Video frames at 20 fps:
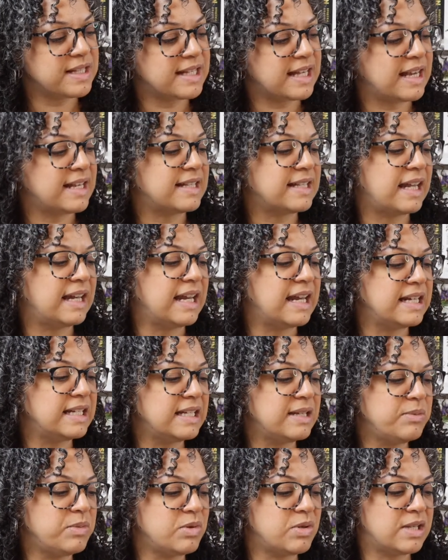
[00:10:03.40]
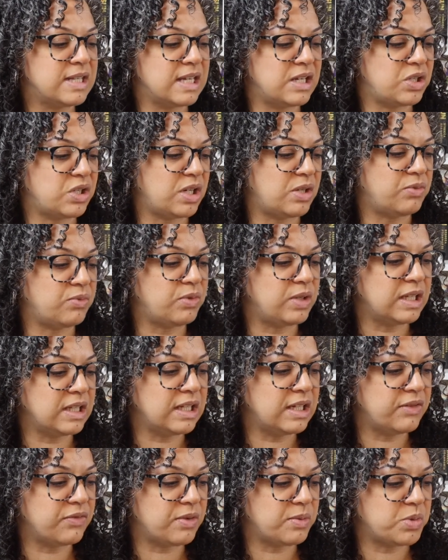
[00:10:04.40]
says an indie musician
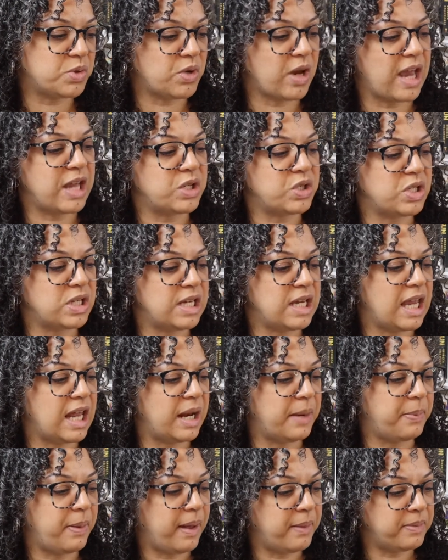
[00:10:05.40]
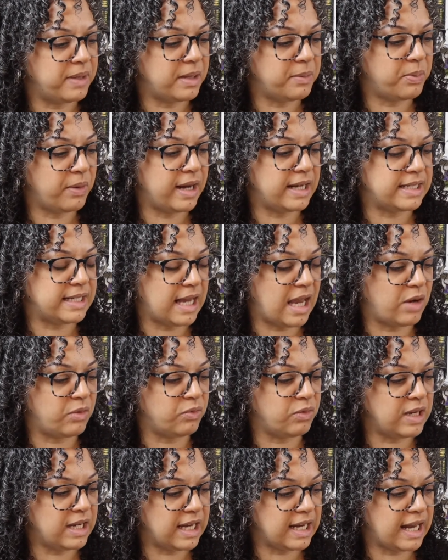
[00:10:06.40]
reeling from tragedy and a public breakdown
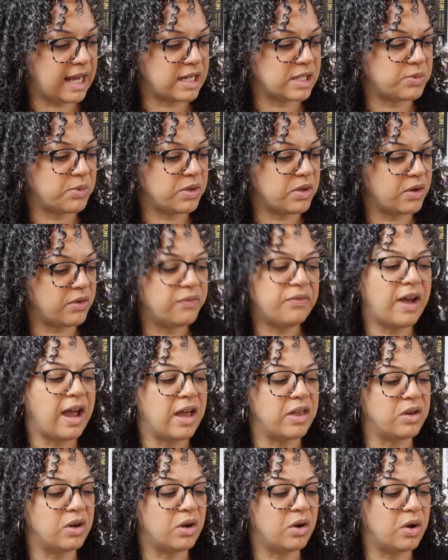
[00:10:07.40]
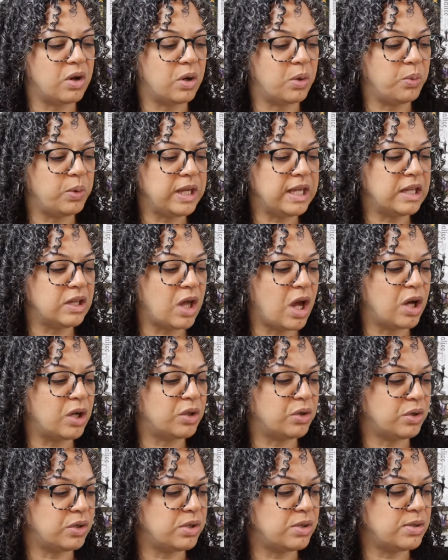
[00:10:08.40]
reconnects with her father on a week
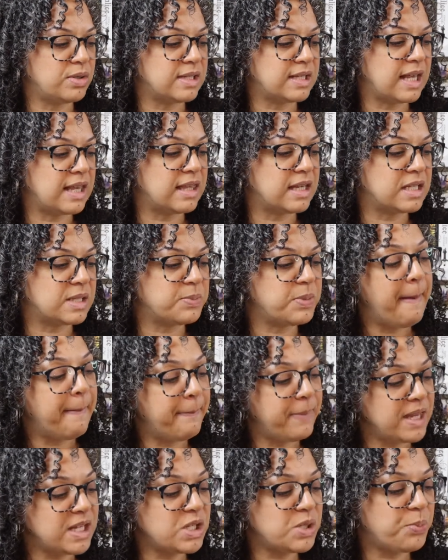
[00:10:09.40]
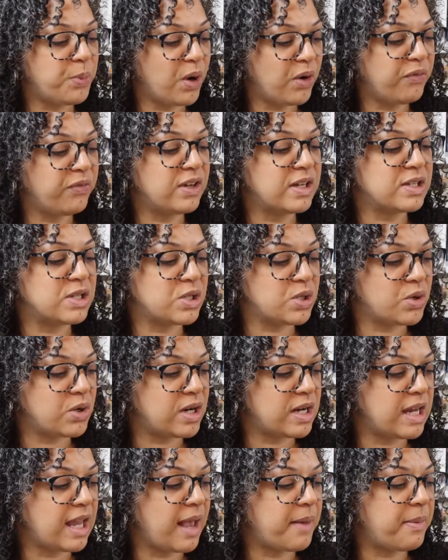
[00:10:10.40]
long cruise in this pitch perfect
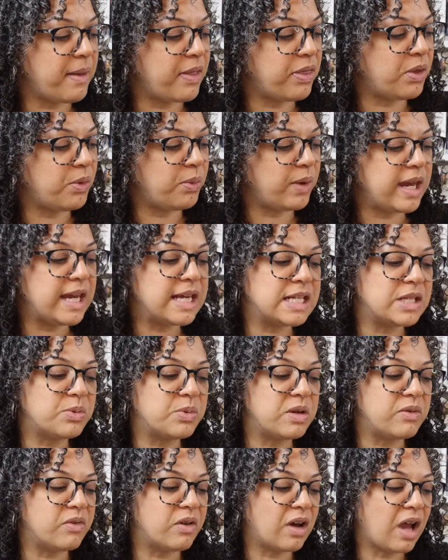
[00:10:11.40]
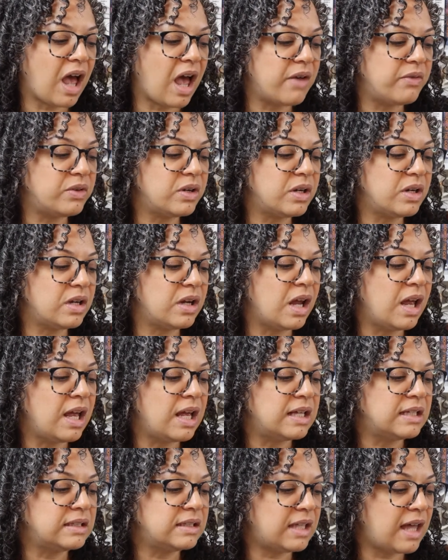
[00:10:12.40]
story about the ways we recover
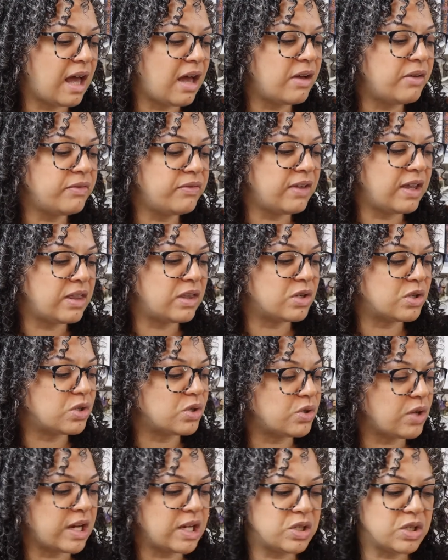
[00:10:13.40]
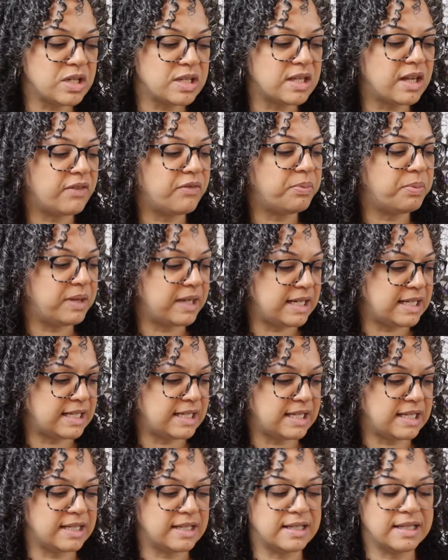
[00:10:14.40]
love in the strangest of
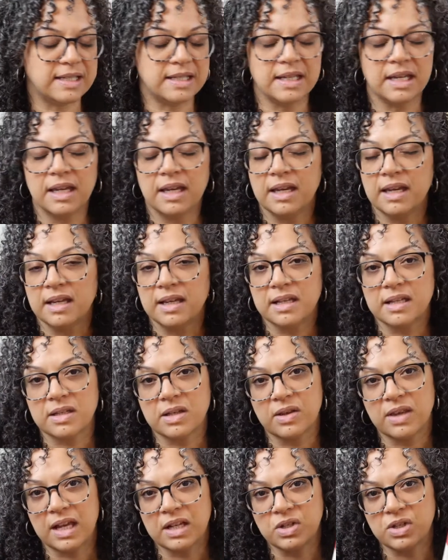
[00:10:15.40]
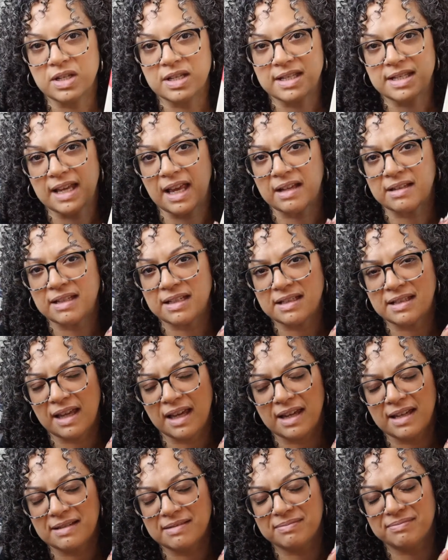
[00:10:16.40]
places. So that just sounded
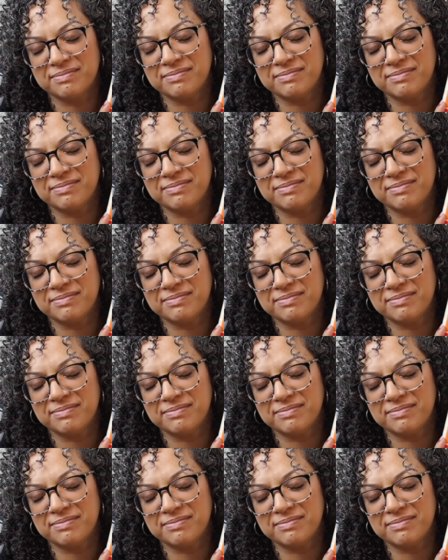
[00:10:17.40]
like